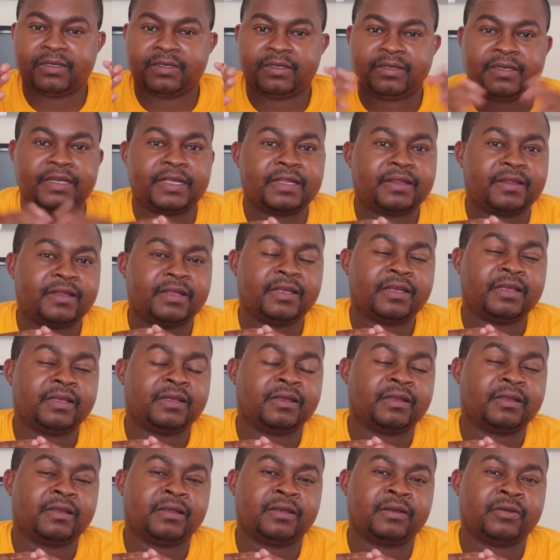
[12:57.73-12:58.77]

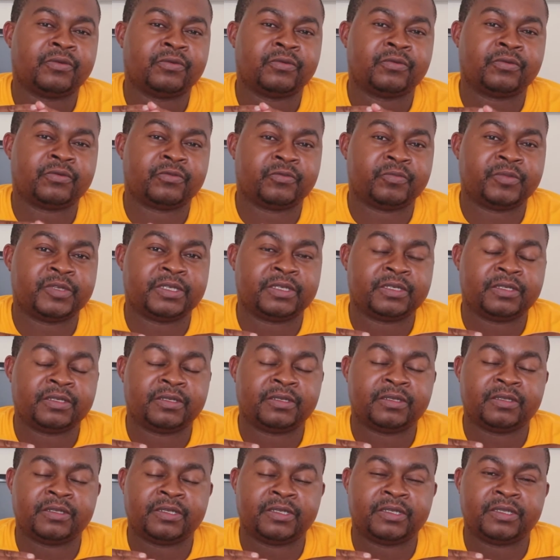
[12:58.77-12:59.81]
nothing would
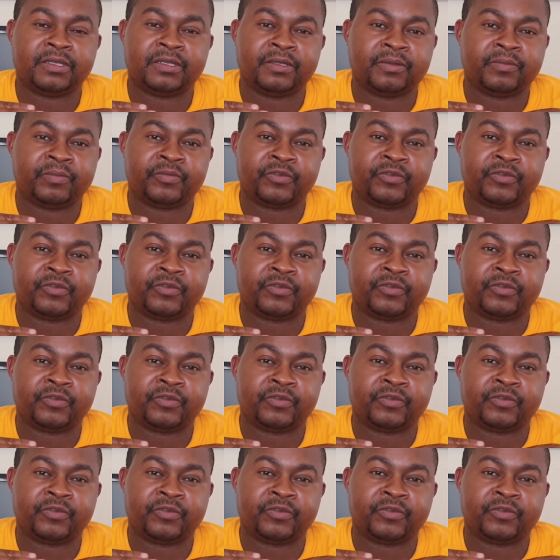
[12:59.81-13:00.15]
be